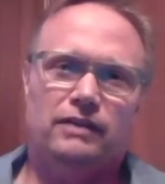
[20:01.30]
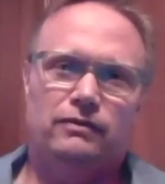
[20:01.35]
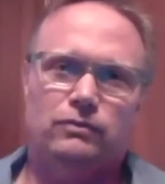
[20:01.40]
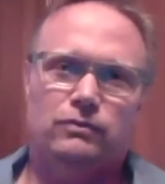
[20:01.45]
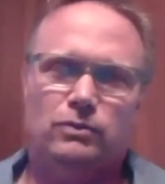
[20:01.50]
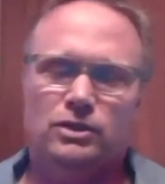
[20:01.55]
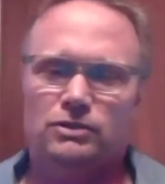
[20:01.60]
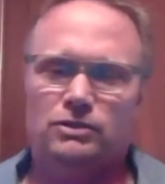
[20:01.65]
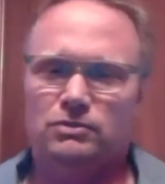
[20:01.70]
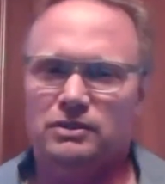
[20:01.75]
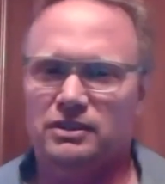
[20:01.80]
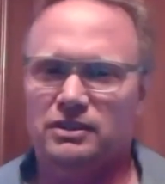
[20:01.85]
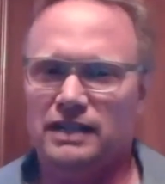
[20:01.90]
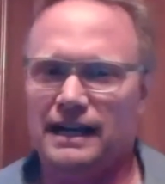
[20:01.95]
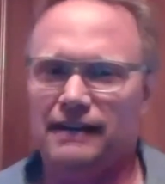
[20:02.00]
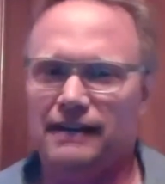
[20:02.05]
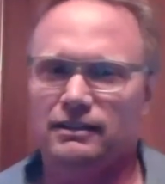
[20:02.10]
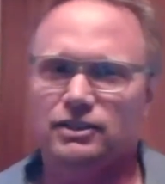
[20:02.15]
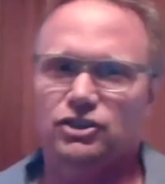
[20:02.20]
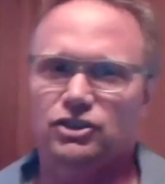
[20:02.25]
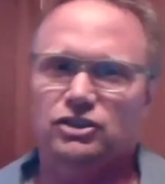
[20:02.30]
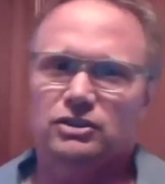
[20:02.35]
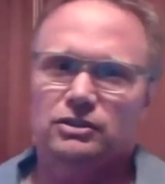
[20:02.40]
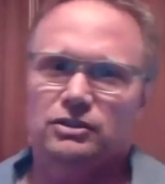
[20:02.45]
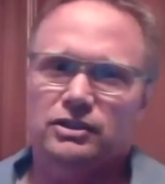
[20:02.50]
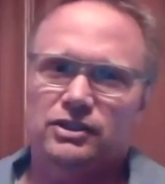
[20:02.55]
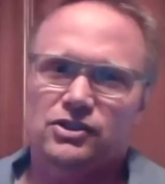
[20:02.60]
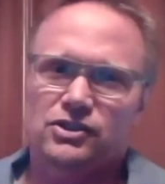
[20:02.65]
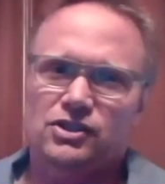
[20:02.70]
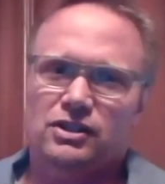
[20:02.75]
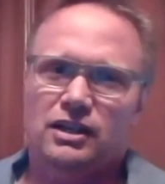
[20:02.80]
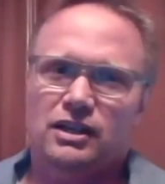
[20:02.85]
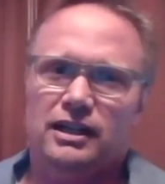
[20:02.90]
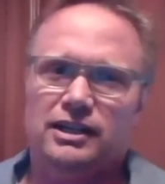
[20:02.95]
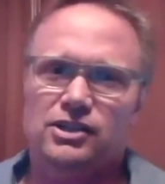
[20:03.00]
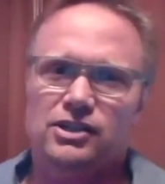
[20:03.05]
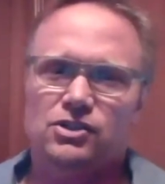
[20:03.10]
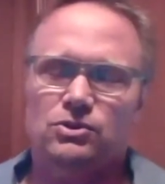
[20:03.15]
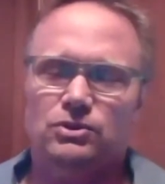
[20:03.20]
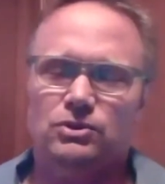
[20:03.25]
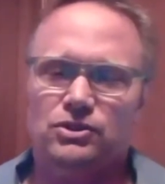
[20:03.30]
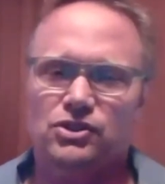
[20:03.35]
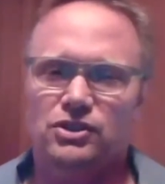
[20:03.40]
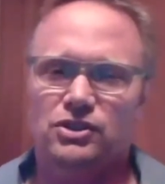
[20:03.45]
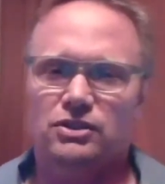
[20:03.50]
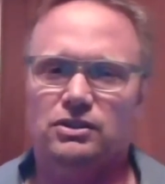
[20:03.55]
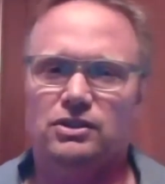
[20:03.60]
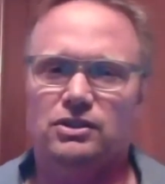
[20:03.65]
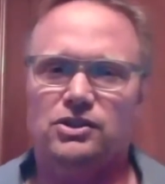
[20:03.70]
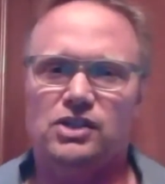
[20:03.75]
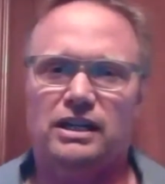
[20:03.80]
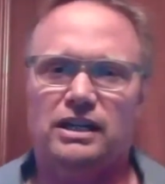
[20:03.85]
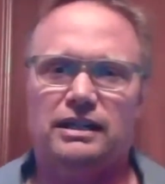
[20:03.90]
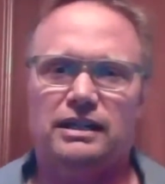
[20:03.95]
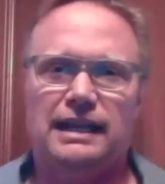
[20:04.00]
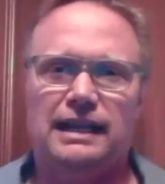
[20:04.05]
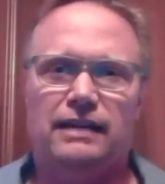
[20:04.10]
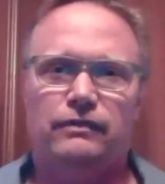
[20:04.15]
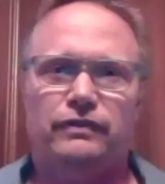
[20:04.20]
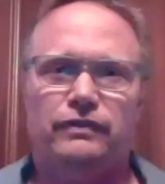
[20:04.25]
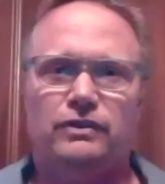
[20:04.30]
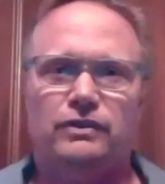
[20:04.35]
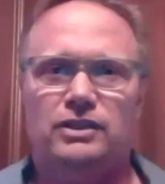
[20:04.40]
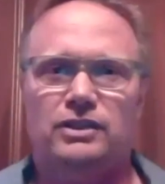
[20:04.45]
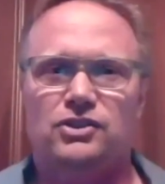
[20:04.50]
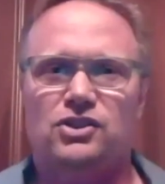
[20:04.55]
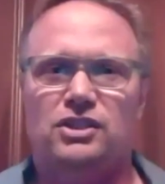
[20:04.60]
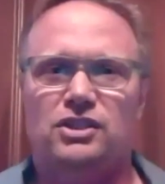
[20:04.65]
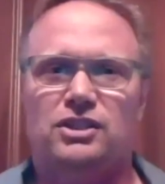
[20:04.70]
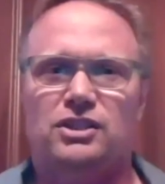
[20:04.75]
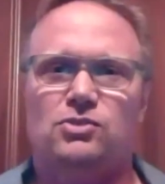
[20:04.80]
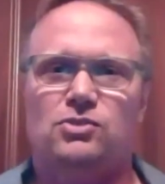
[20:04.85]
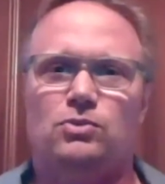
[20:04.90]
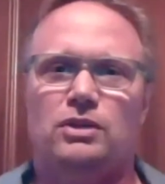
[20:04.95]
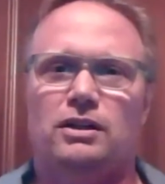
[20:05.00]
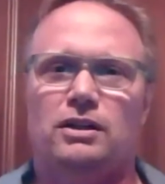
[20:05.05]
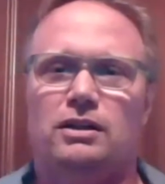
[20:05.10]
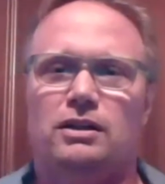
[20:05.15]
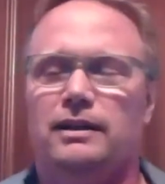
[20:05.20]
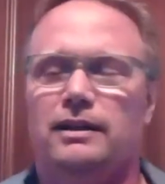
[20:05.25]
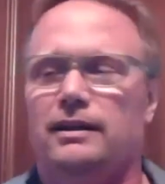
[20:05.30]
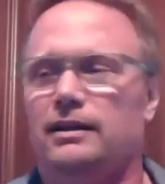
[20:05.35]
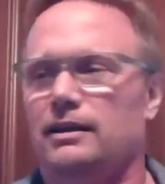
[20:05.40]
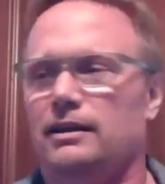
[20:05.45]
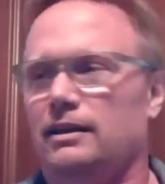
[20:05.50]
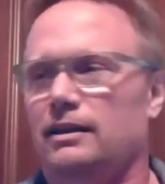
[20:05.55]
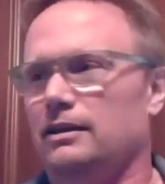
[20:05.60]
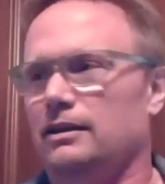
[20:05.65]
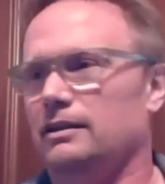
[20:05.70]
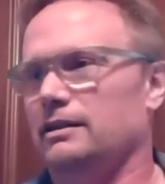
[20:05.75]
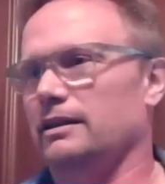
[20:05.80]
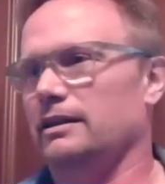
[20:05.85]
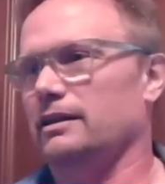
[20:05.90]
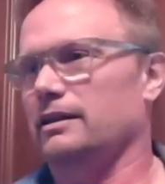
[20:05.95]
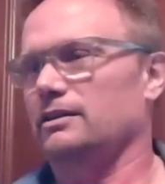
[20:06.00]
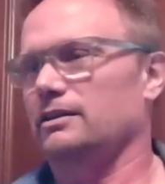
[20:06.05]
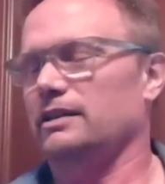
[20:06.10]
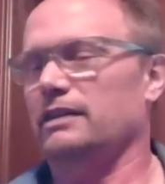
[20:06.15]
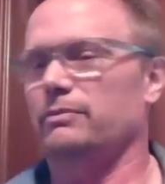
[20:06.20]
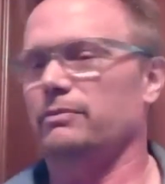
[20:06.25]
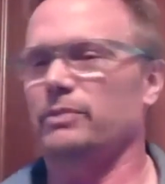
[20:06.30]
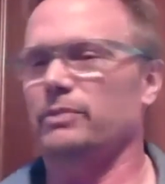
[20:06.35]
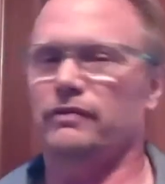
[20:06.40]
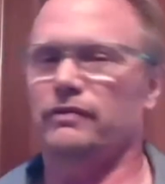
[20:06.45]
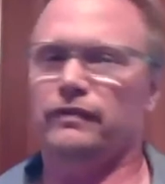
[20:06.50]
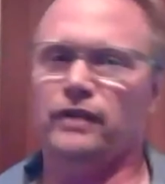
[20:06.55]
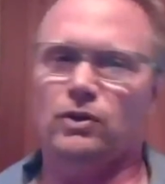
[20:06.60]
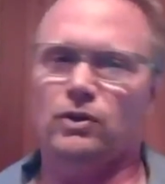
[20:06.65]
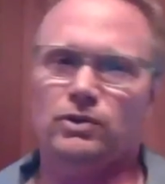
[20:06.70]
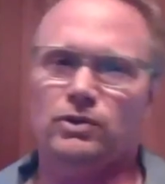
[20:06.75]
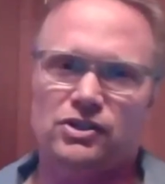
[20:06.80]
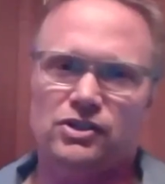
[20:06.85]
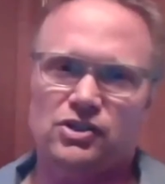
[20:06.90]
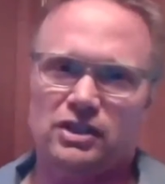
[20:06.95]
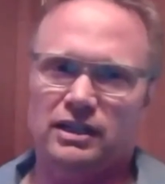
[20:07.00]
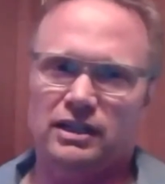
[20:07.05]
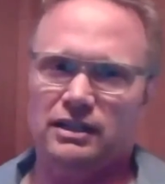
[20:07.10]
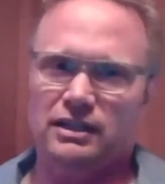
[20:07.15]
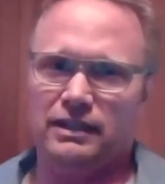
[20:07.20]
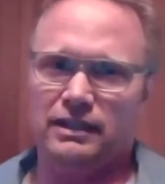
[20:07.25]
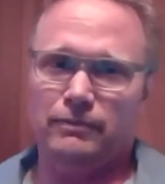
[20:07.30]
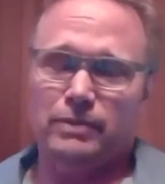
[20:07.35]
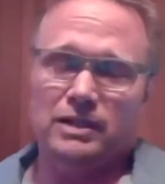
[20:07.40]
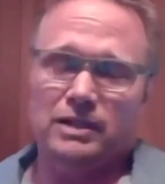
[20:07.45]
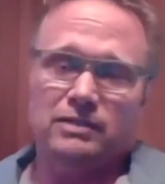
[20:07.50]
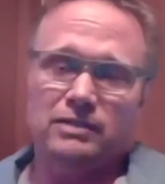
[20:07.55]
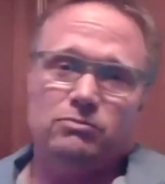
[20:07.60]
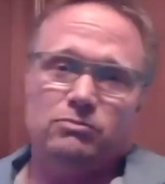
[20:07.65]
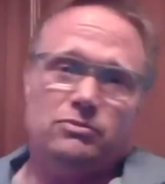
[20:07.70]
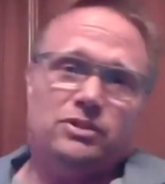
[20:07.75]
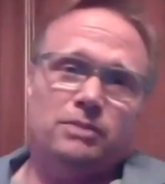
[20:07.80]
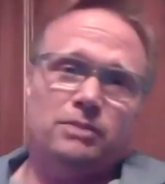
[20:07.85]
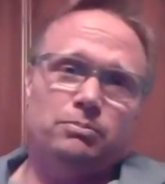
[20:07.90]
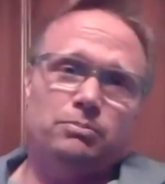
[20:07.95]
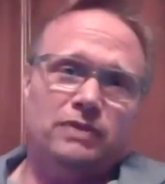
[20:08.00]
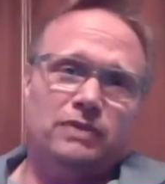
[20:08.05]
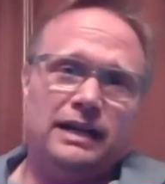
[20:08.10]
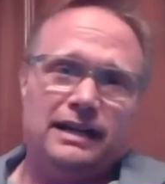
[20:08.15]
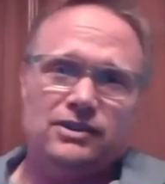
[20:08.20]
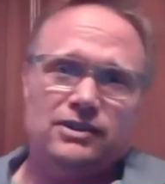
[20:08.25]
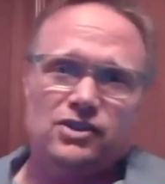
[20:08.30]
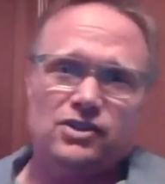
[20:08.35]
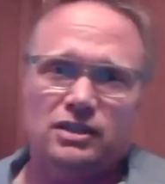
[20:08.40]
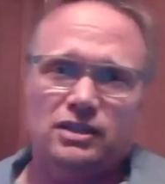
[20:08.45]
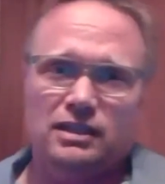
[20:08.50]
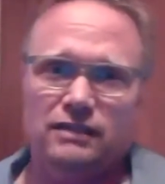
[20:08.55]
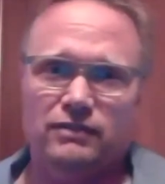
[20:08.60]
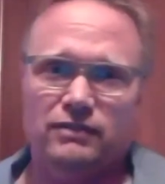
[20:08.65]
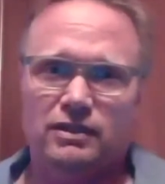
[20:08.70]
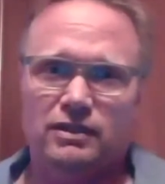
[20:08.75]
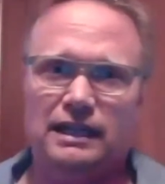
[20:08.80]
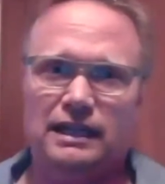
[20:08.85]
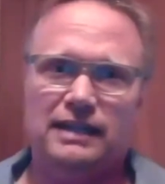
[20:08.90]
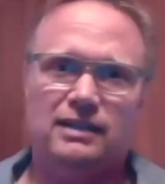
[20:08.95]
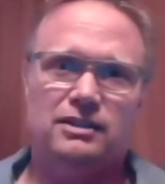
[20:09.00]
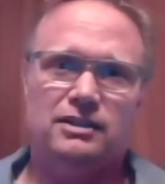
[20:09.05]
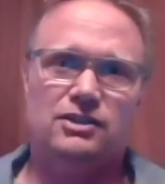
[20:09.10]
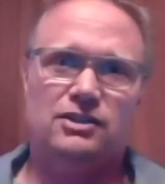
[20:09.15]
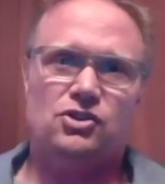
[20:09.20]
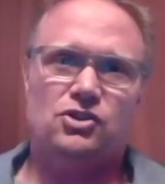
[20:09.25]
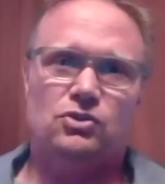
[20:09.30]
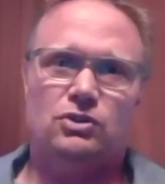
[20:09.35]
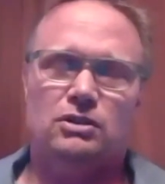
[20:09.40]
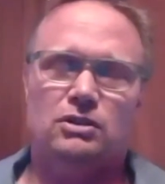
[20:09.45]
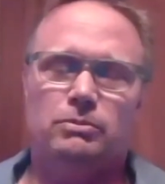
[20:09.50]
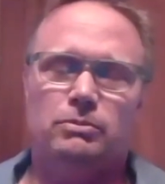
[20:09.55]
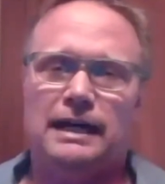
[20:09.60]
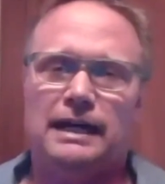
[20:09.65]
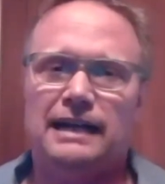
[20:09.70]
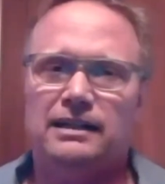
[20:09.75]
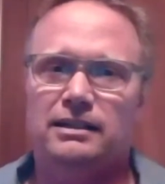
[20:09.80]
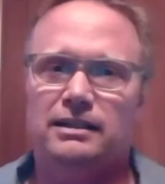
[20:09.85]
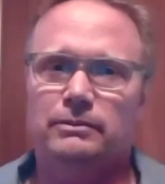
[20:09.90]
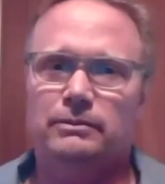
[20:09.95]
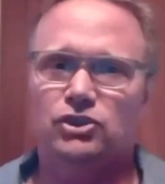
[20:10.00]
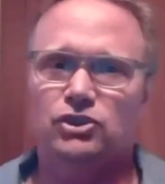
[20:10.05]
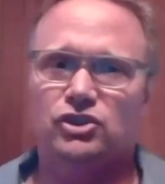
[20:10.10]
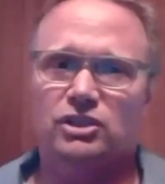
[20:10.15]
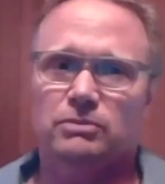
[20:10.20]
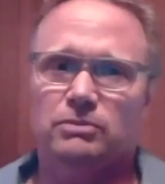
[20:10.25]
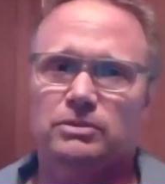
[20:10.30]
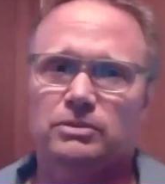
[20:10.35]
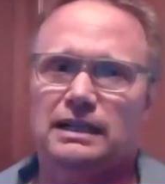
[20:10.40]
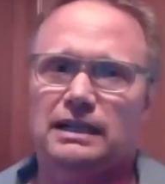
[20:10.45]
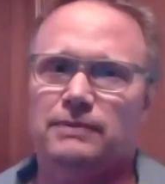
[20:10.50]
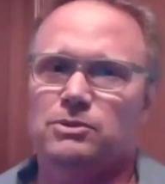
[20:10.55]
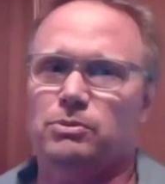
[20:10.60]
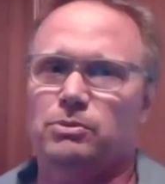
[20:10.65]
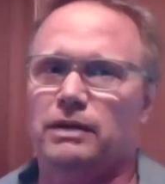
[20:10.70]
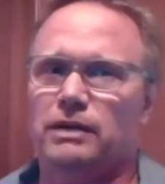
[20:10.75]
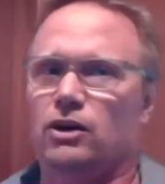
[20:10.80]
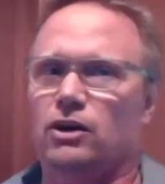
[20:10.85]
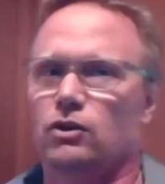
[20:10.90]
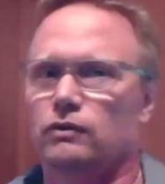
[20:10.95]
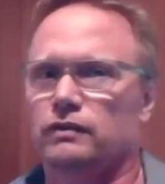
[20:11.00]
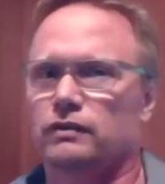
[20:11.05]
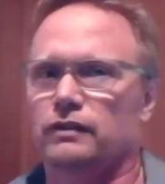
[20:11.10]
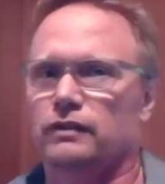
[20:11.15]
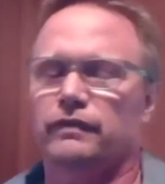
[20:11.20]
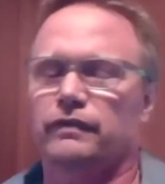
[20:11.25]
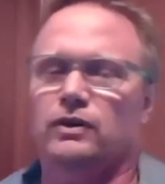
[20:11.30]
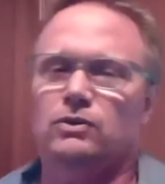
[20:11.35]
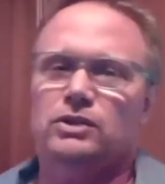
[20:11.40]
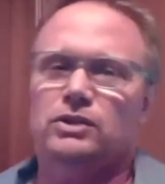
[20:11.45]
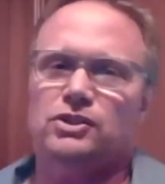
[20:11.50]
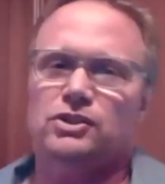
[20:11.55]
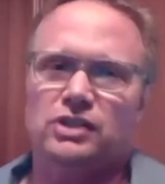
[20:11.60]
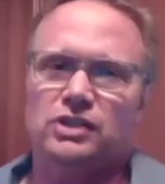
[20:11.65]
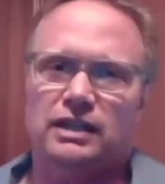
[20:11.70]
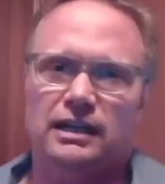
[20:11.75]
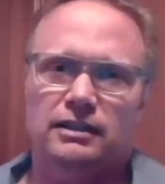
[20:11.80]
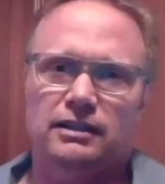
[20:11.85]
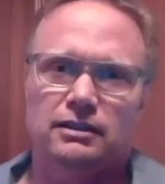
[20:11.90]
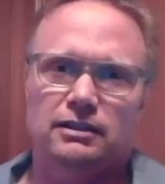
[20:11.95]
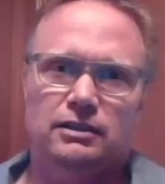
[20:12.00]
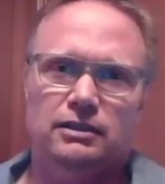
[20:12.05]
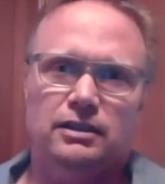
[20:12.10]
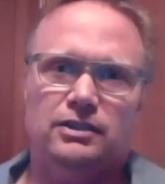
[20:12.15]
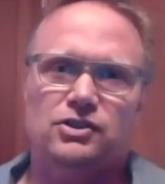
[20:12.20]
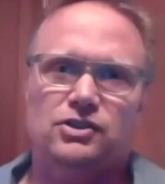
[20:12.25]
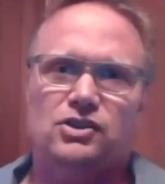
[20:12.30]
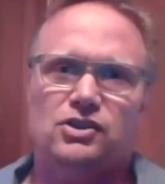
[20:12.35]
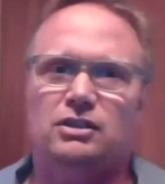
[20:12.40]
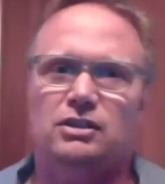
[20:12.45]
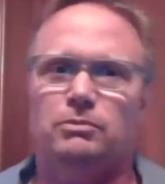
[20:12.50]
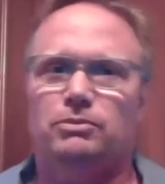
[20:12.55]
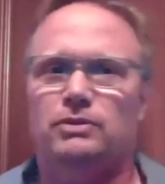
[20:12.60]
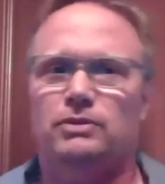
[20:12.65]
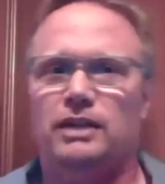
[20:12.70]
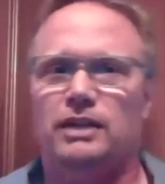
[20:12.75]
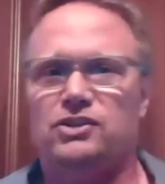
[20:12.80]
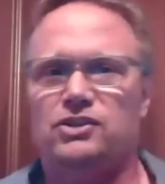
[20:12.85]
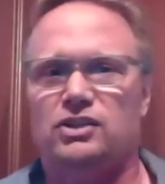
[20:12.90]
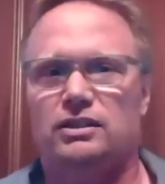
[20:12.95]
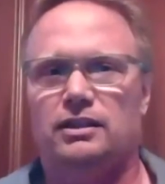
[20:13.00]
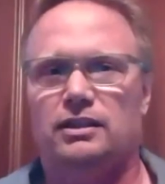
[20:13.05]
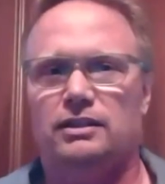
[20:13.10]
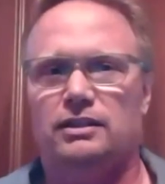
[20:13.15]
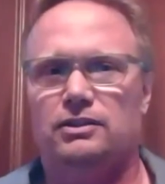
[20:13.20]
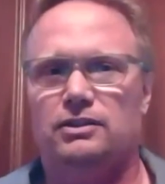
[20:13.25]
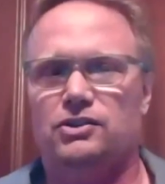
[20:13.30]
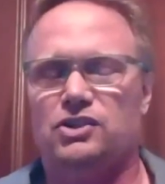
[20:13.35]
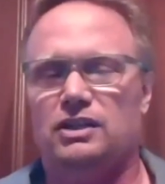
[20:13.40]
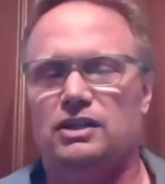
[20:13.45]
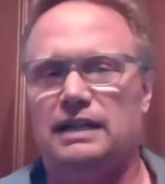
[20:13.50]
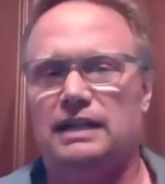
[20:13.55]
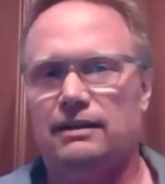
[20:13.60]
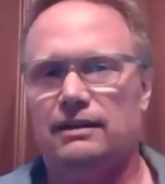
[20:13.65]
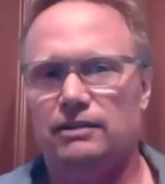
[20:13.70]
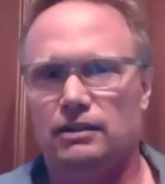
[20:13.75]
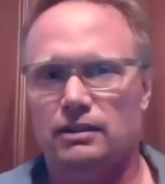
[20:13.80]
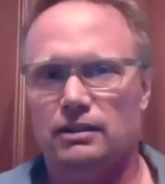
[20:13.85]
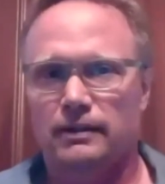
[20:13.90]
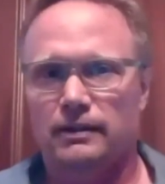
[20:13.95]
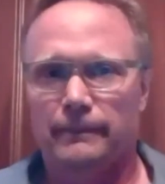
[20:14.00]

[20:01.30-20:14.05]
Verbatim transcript: worked with college students and high school students on that, for instance, where you know they've been focusing, they've been depressed and even had a distorted body image sometimes by over focusing on looks and impressing others, and now they're